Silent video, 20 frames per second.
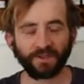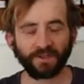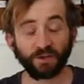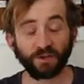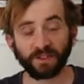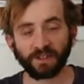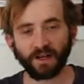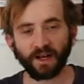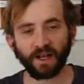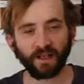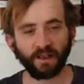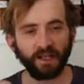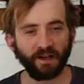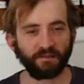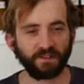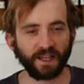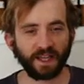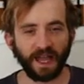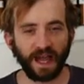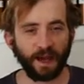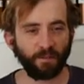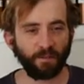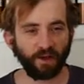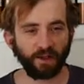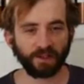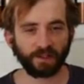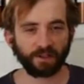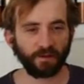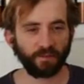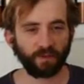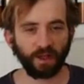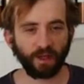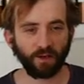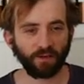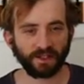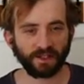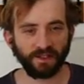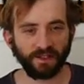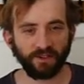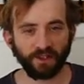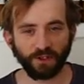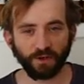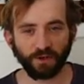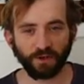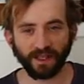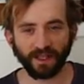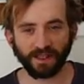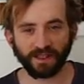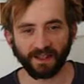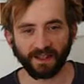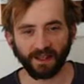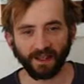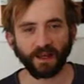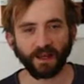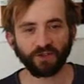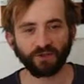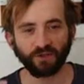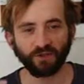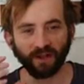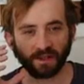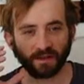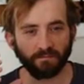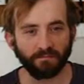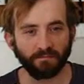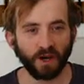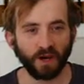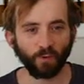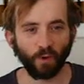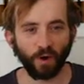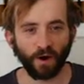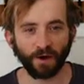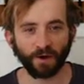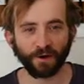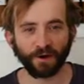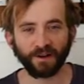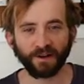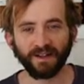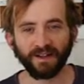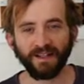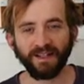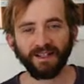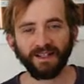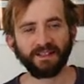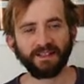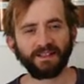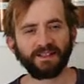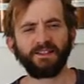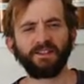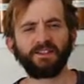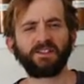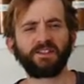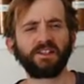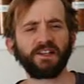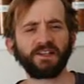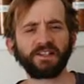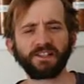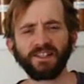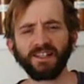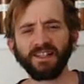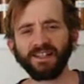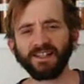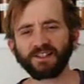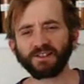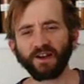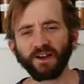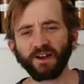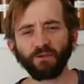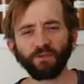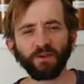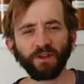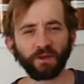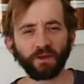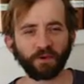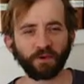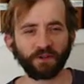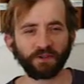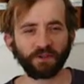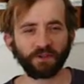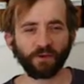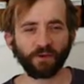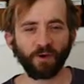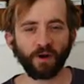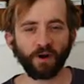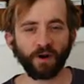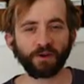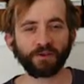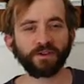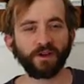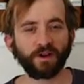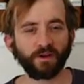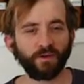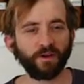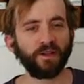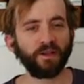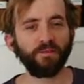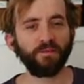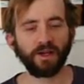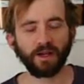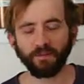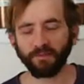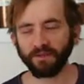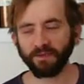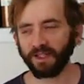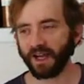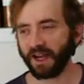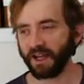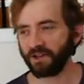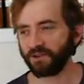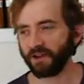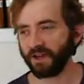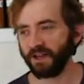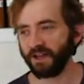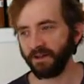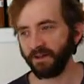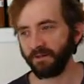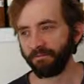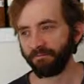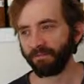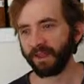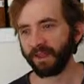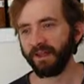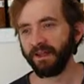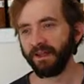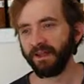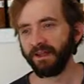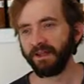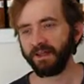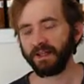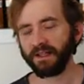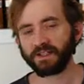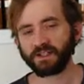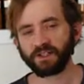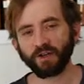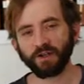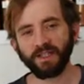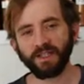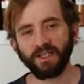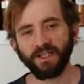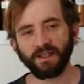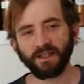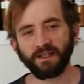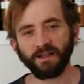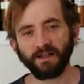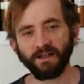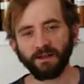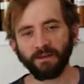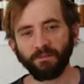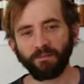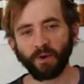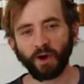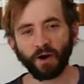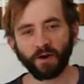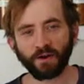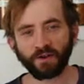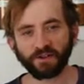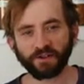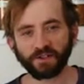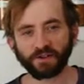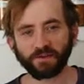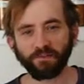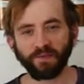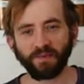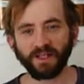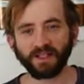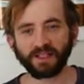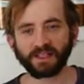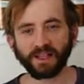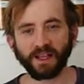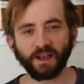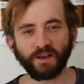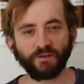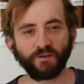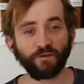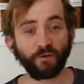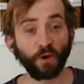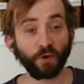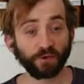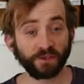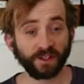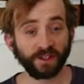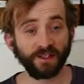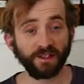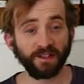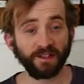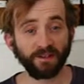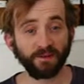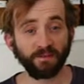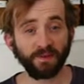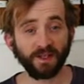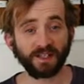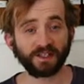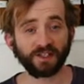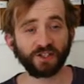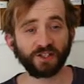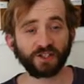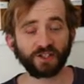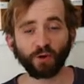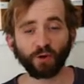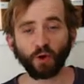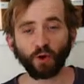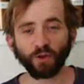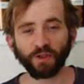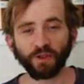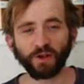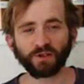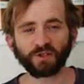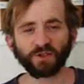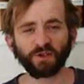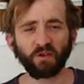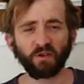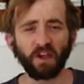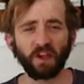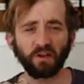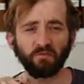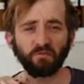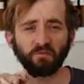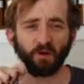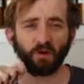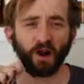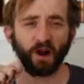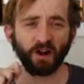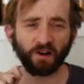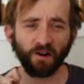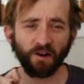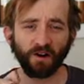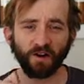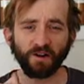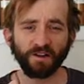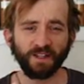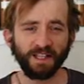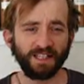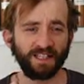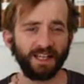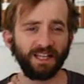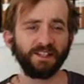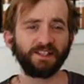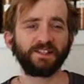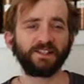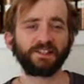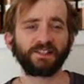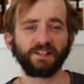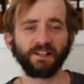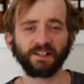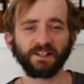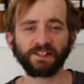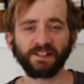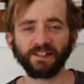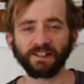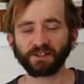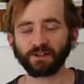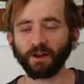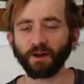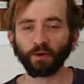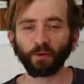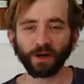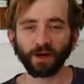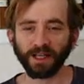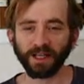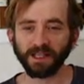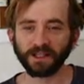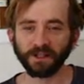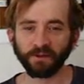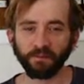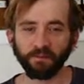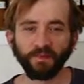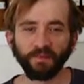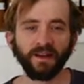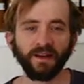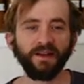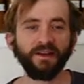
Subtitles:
Turns out I left the cap on, so I probably wasn't even doing anything. I drink the mud water. It's disgusting, so I don't really want to drink water, so I quickly become dehydrated. I start to eat the bars, but it's like frozen because it's so cold there. So they're like rock hard. They taste disgusting, so I don't want to eat them.